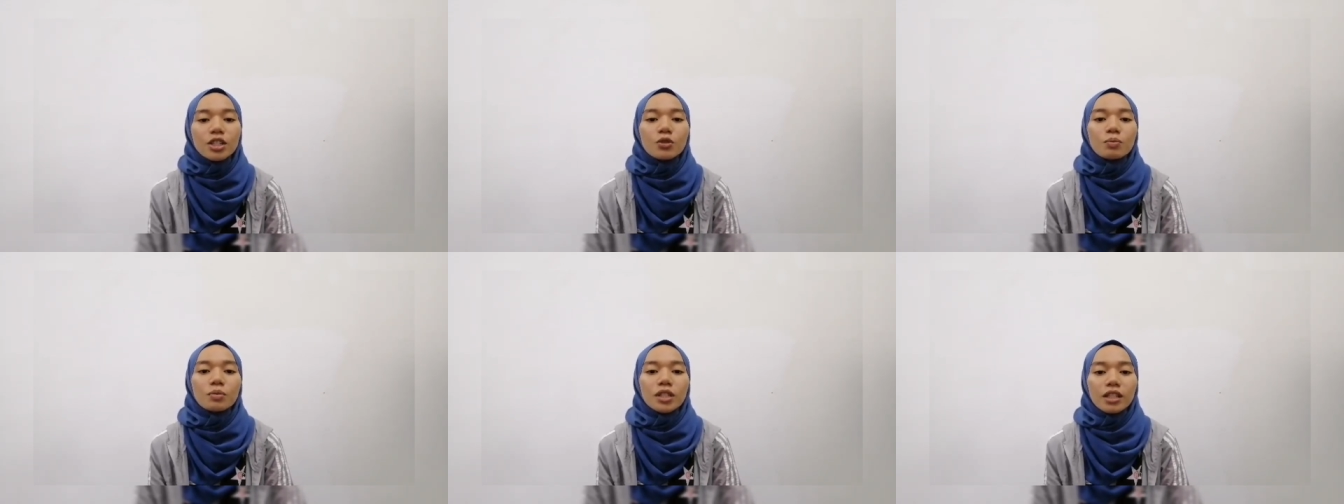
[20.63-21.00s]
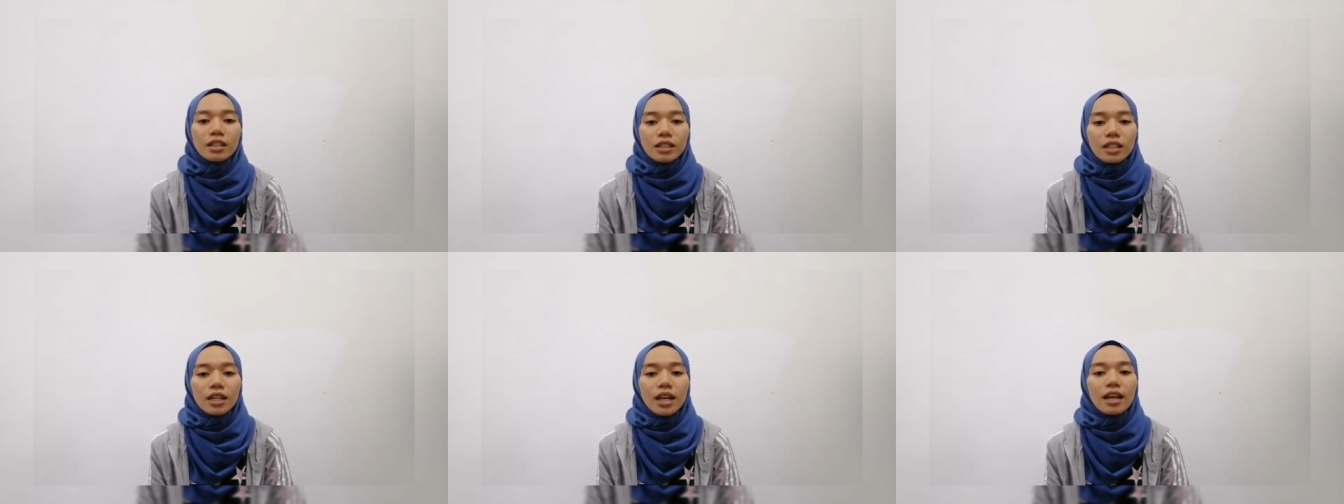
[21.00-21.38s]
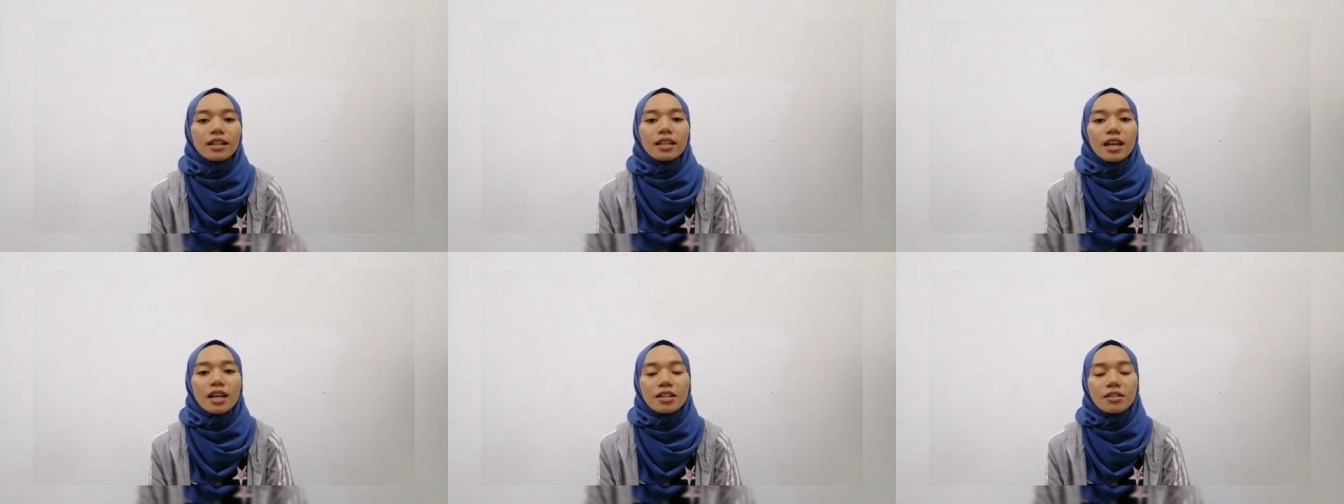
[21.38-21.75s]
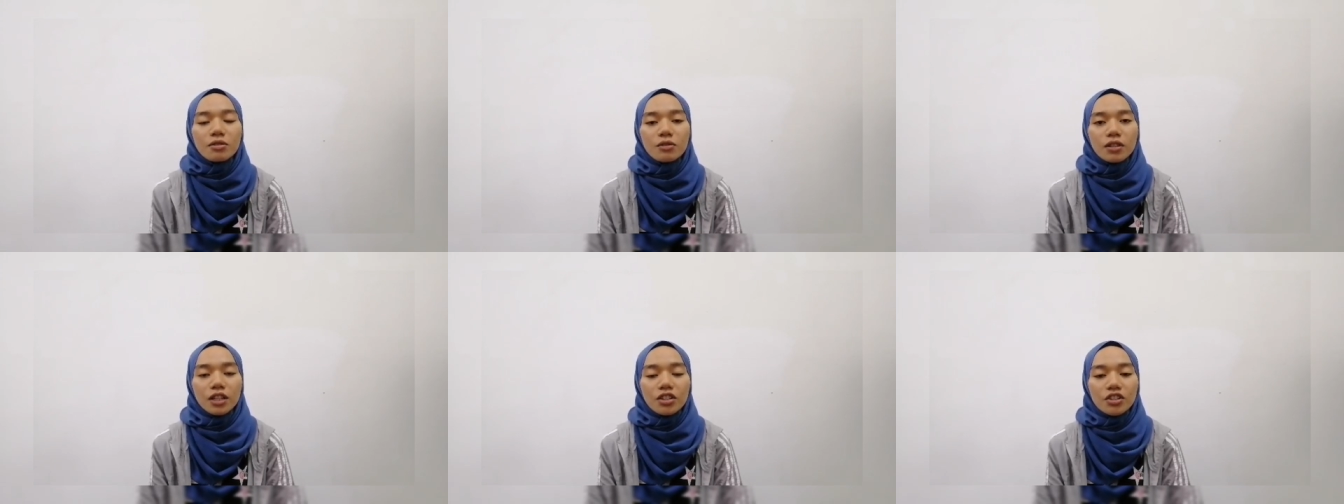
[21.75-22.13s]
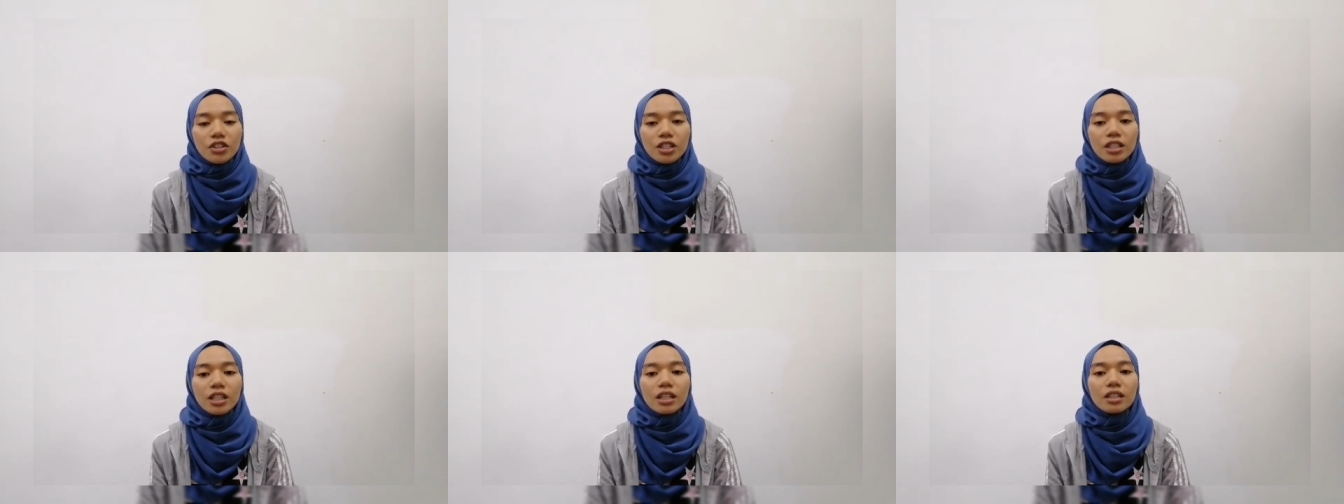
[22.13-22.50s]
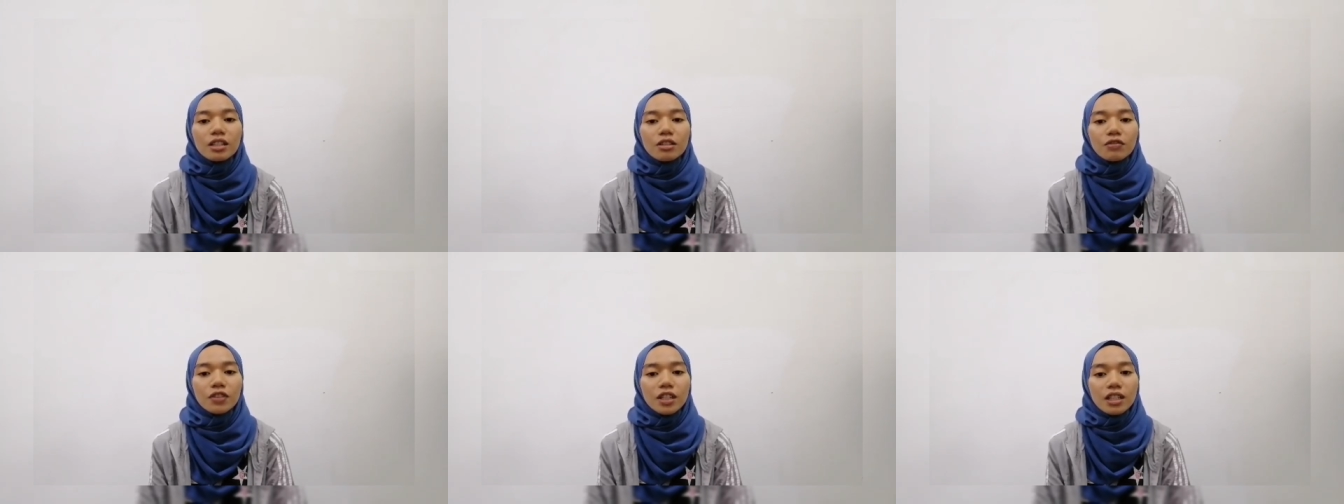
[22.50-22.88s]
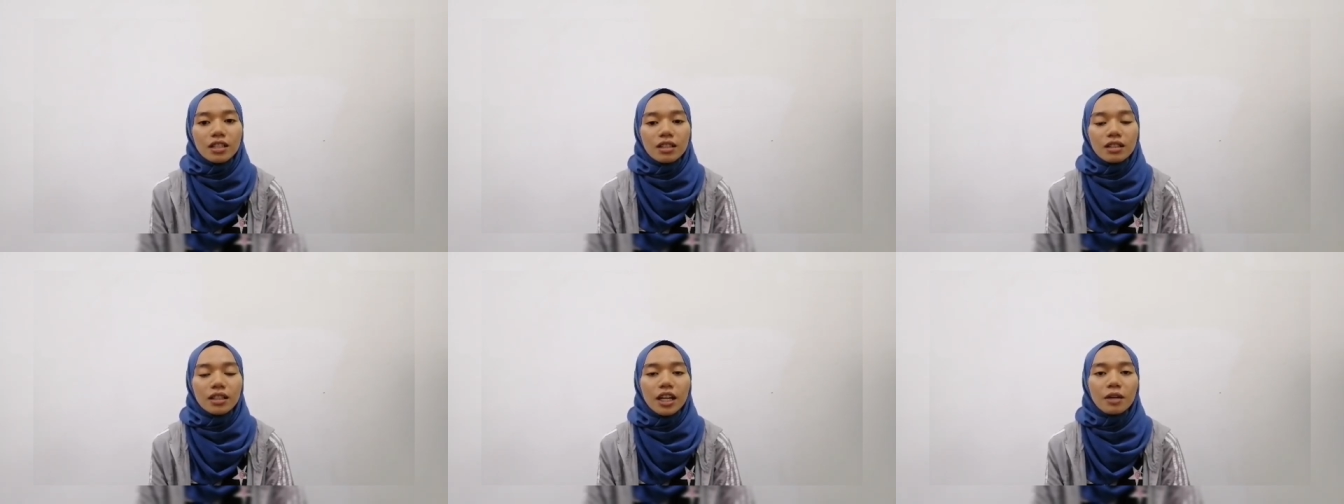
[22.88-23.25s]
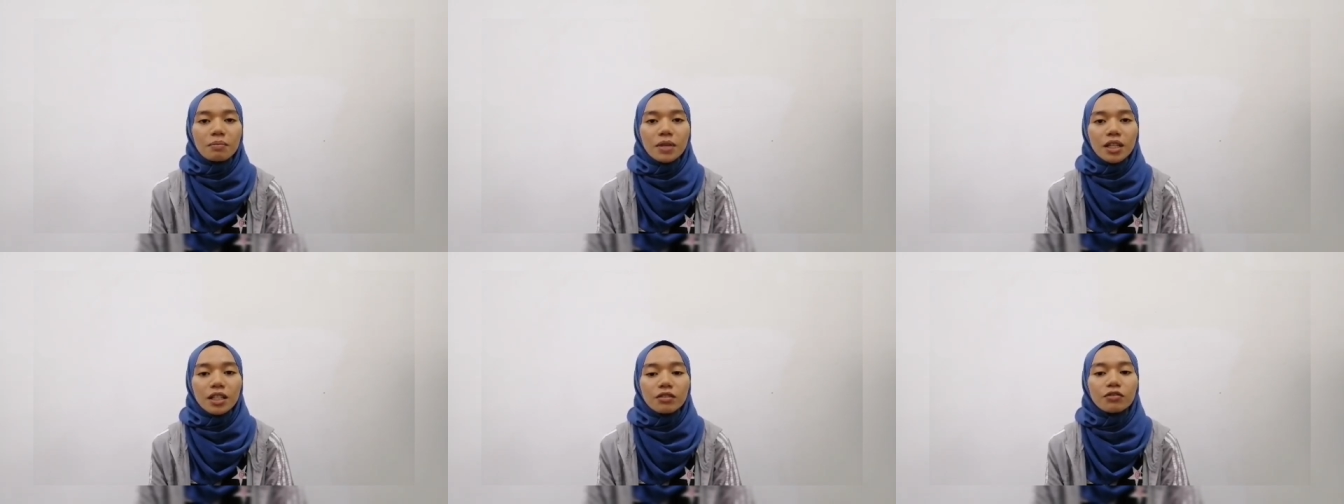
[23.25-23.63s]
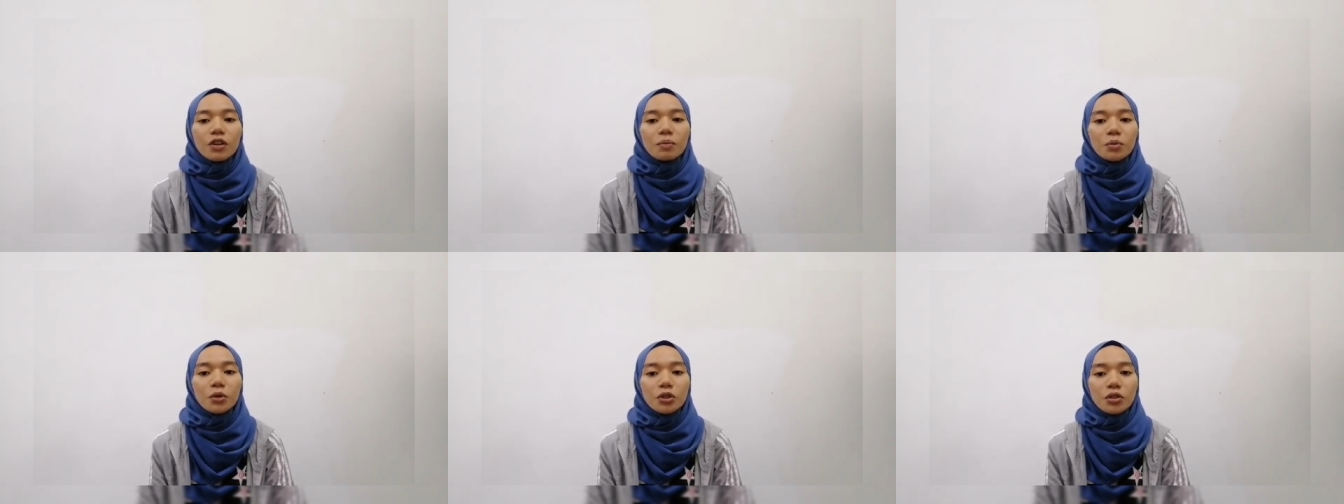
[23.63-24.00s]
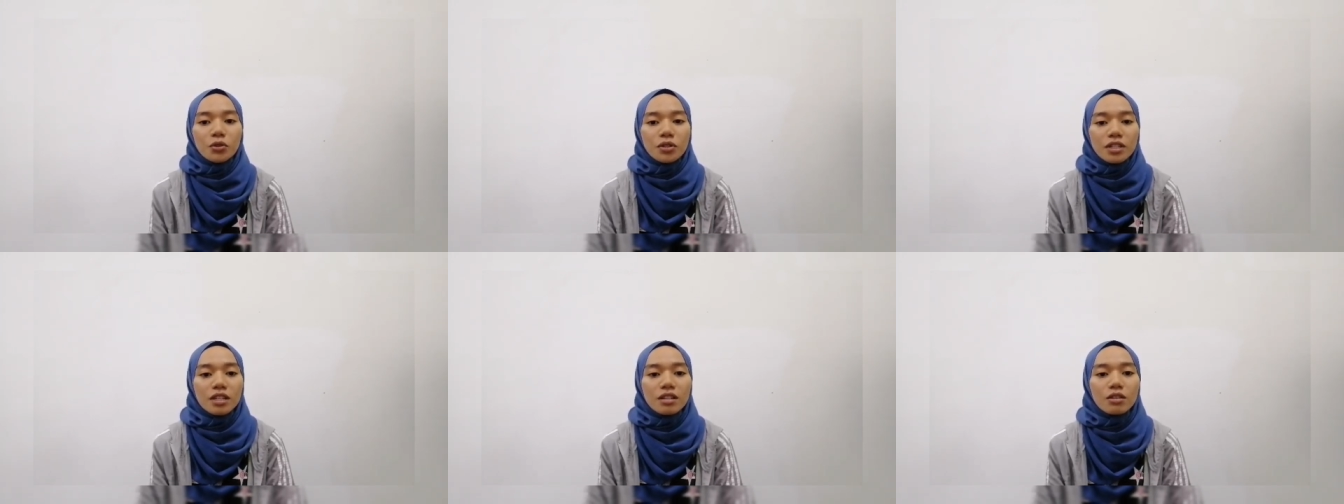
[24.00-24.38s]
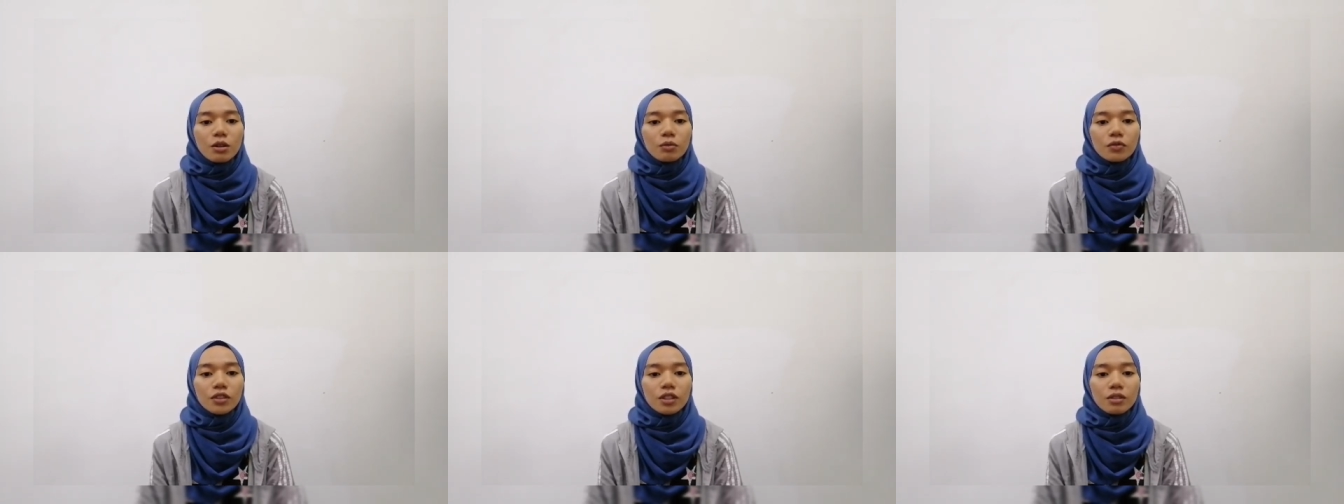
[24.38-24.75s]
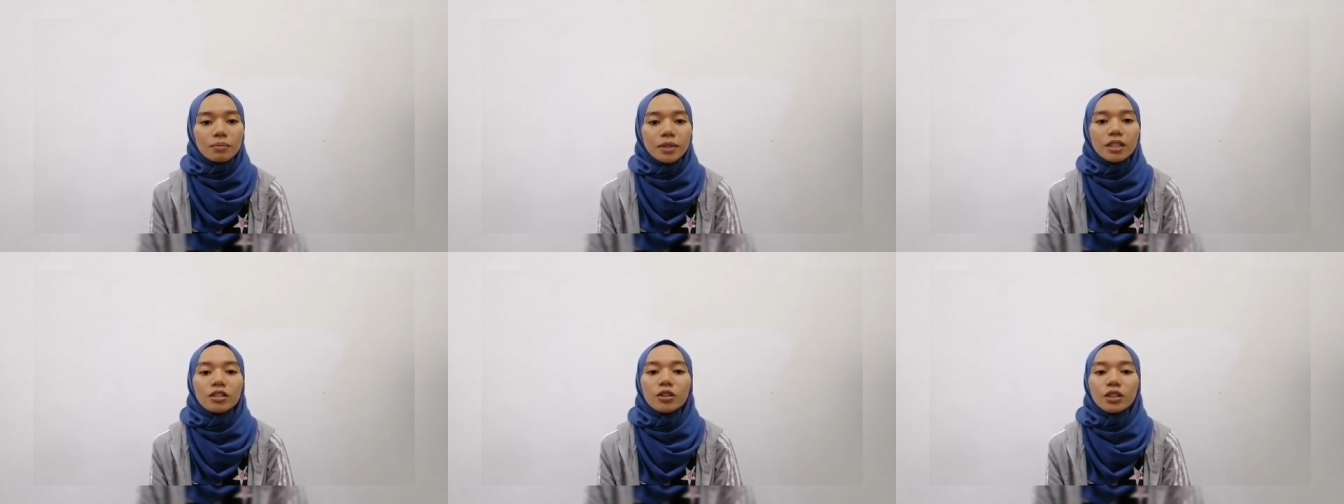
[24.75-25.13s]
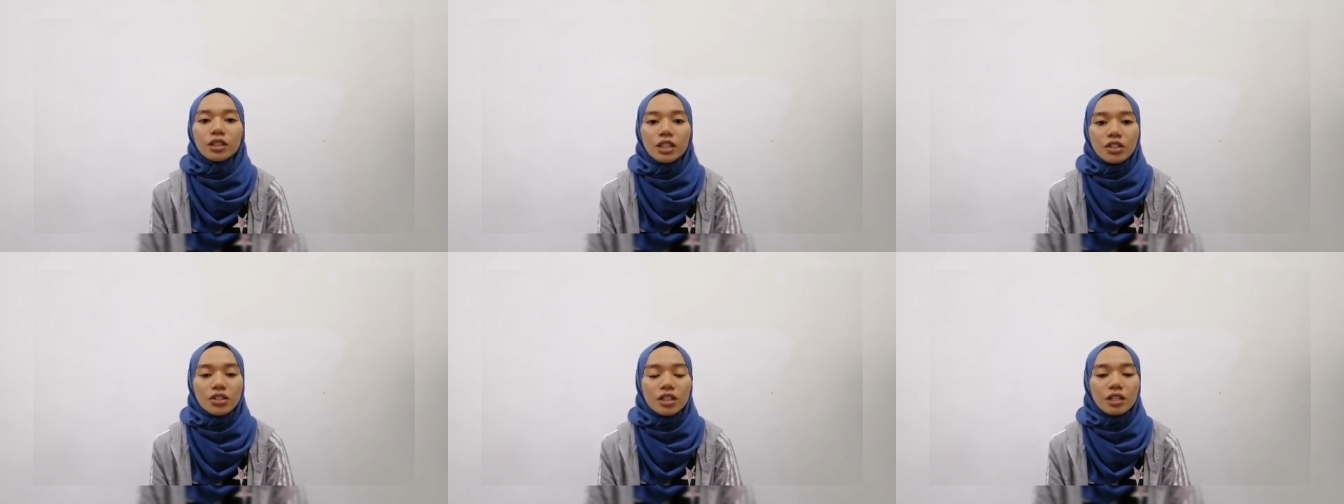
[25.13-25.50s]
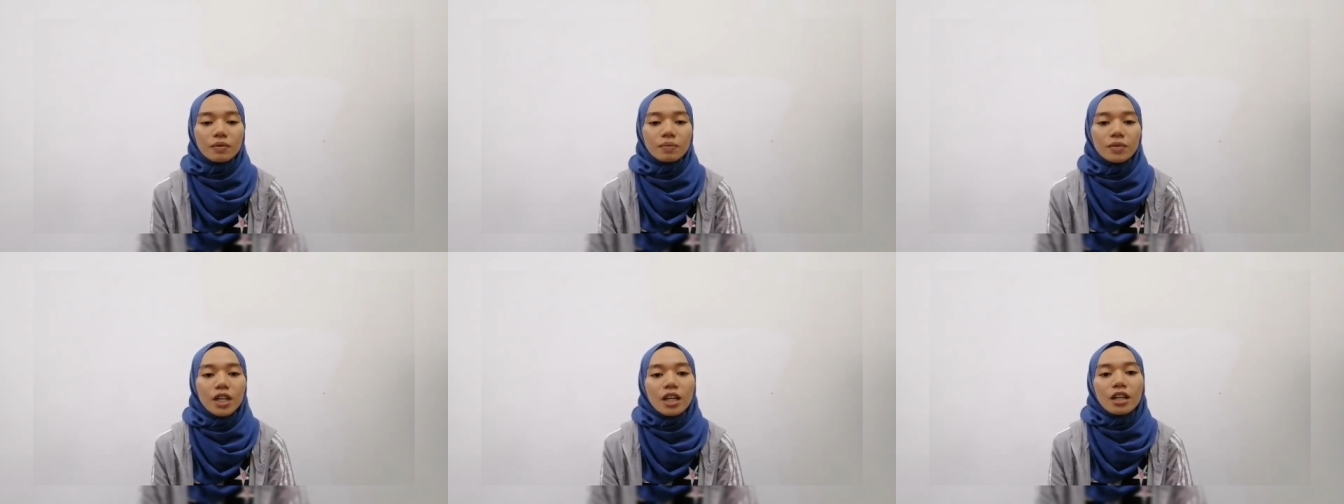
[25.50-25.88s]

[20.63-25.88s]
humidity, and air circulation in the vehicle cabin for producing comfortable conditions.